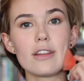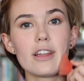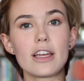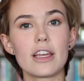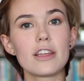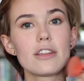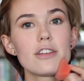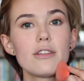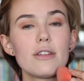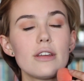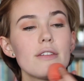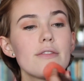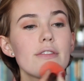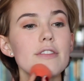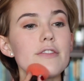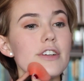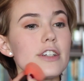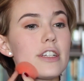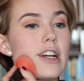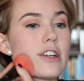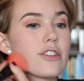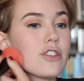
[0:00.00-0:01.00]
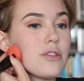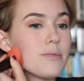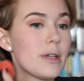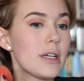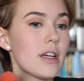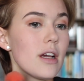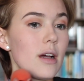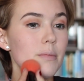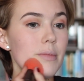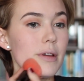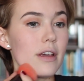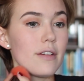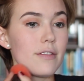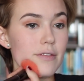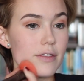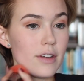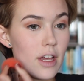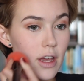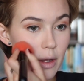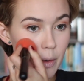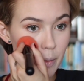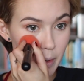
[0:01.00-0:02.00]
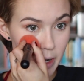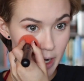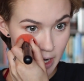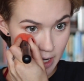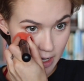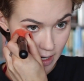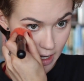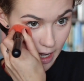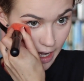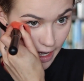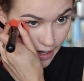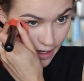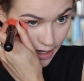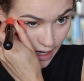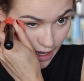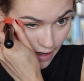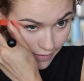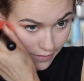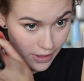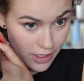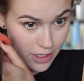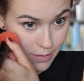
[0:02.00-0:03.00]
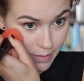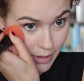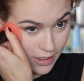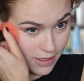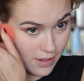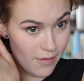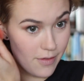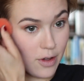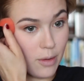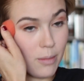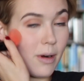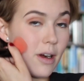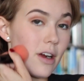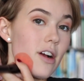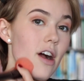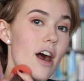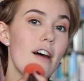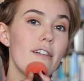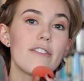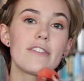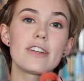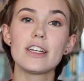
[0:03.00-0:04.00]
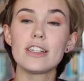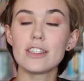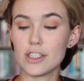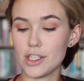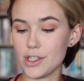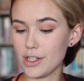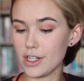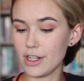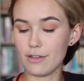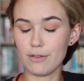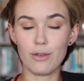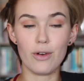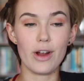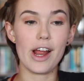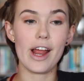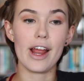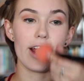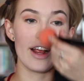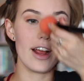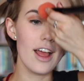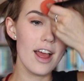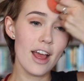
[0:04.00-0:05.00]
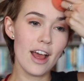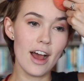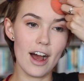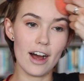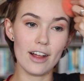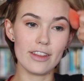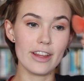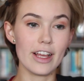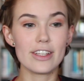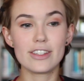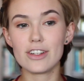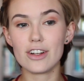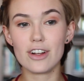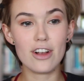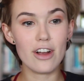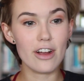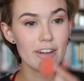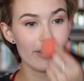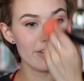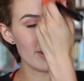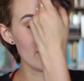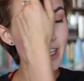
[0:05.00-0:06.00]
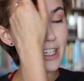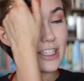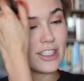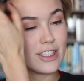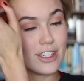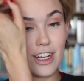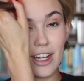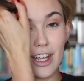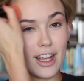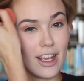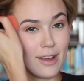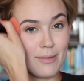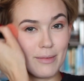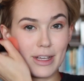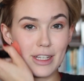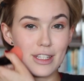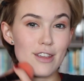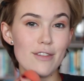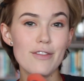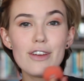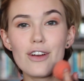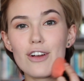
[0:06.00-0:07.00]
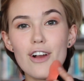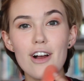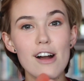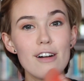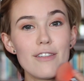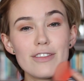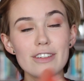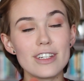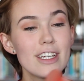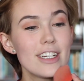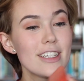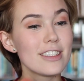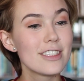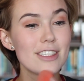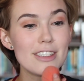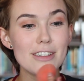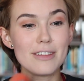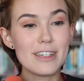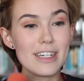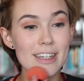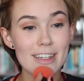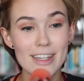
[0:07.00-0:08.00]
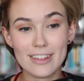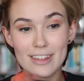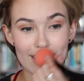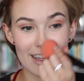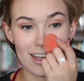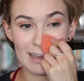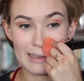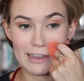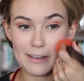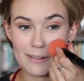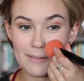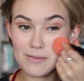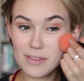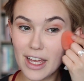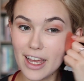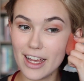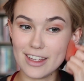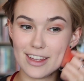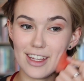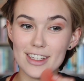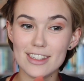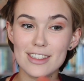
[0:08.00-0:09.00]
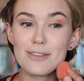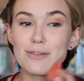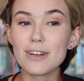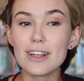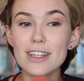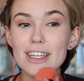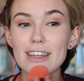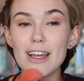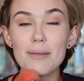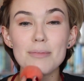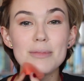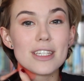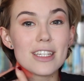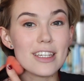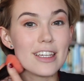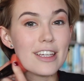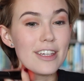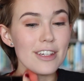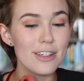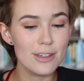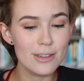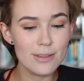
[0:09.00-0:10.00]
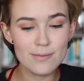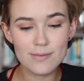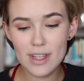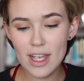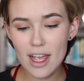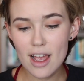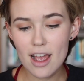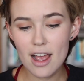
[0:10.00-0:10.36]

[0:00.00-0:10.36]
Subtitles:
Like, you know, even for natural makeup, if wearing a higher coverage makes you feel more confident, do it. If wearing a lesser coverage makes you feel confident, do it. Like, that's really up to you.